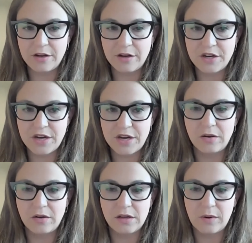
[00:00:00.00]
And also we're
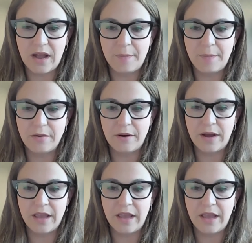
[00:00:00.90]
happy to allocate